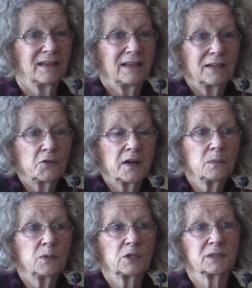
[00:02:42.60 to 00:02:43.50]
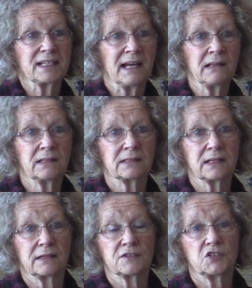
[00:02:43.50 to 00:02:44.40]
incredible talent
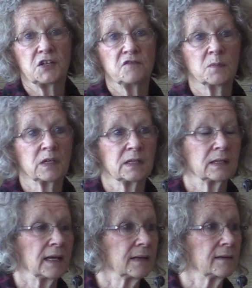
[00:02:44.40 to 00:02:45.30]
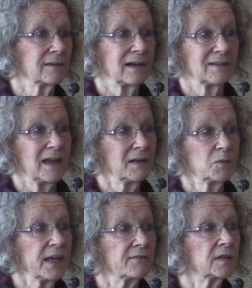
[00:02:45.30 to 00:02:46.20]
and achievement, and
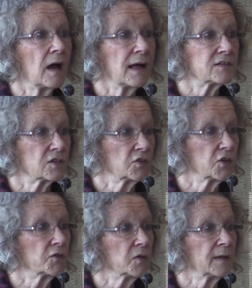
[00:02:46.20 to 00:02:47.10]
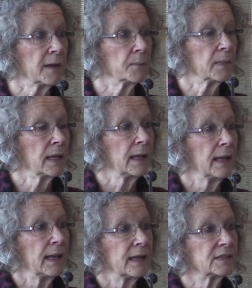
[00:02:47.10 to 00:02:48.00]
we have a lot to learn from them.
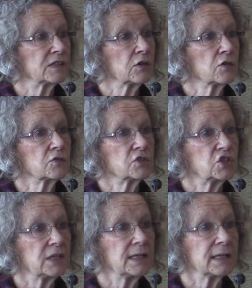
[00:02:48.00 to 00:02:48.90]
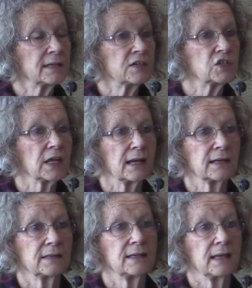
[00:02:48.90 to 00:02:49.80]
And so she
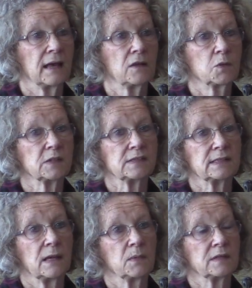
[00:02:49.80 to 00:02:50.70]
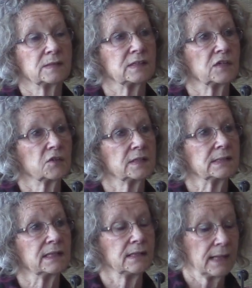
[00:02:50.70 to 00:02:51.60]
initiated the Eloquence and Eminence
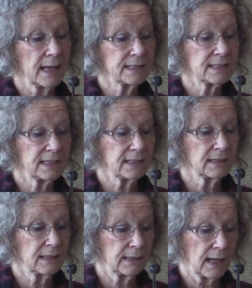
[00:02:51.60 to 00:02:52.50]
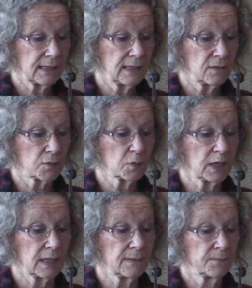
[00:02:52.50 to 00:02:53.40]
series in 1993.